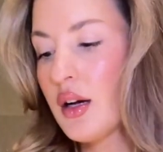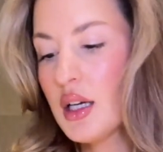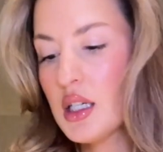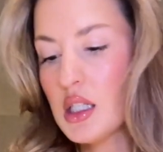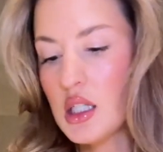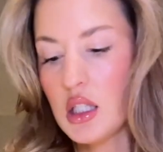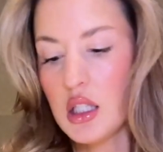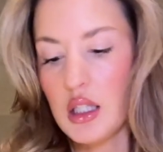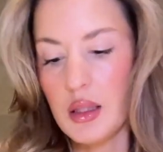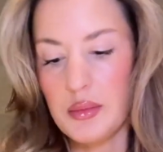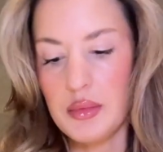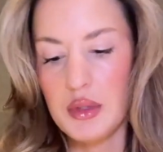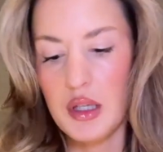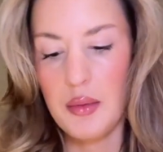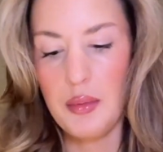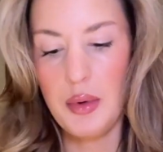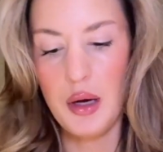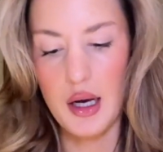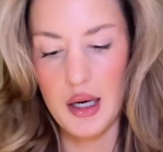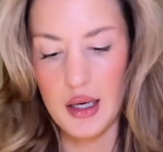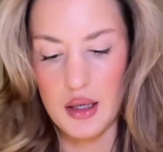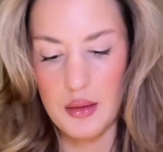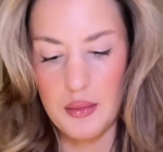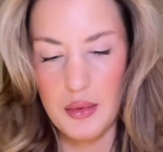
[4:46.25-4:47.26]
clipped up
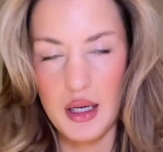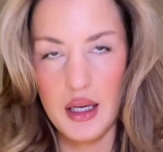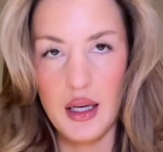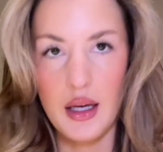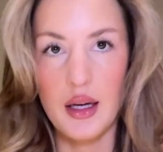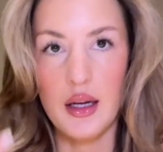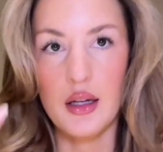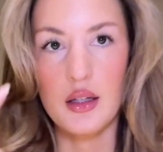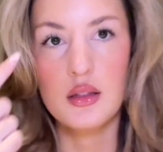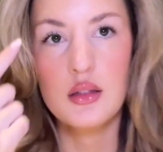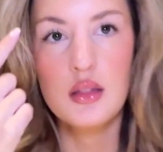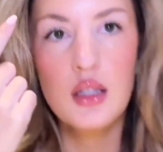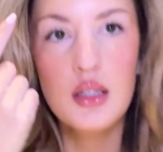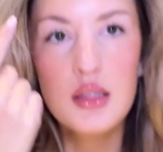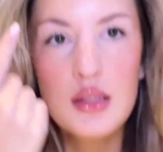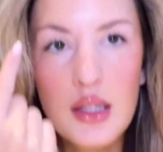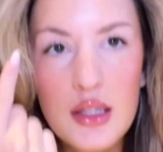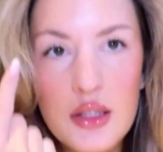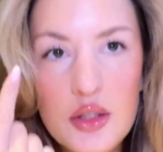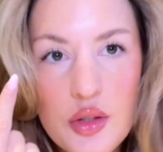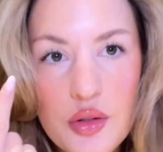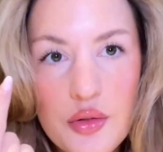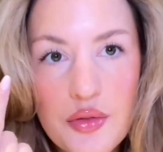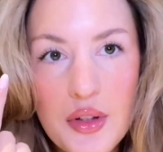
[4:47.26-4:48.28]
high on my head because I
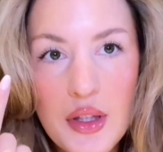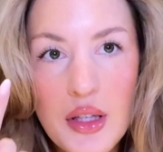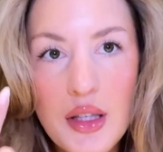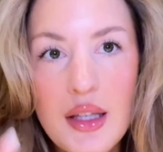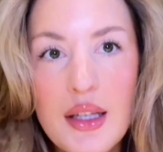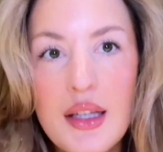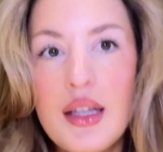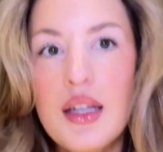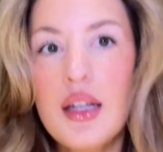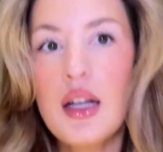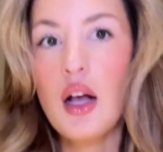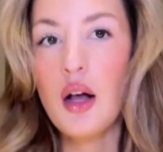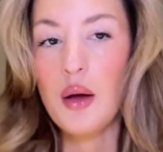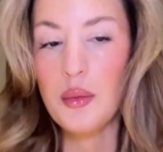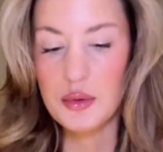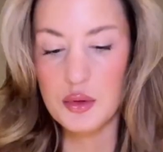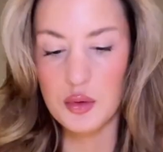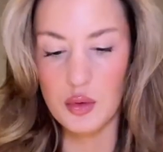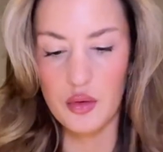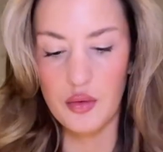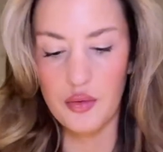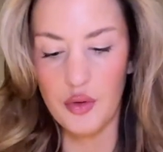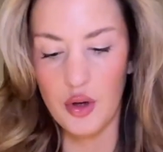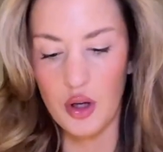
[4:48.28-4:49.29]
do feel like it helps
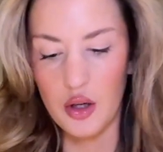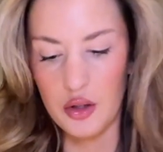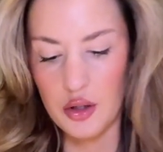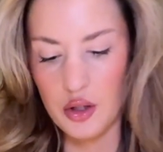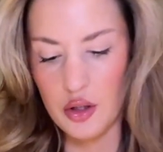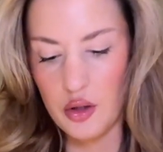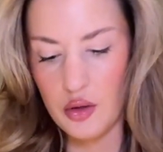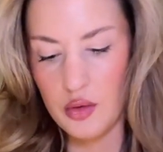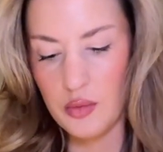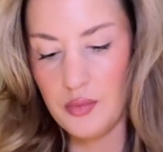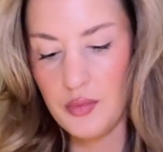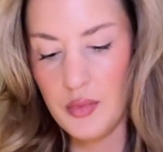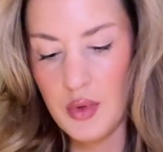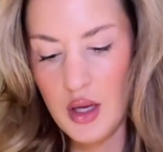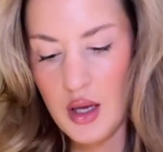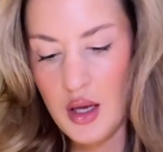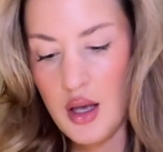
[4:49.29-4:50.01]
with volume.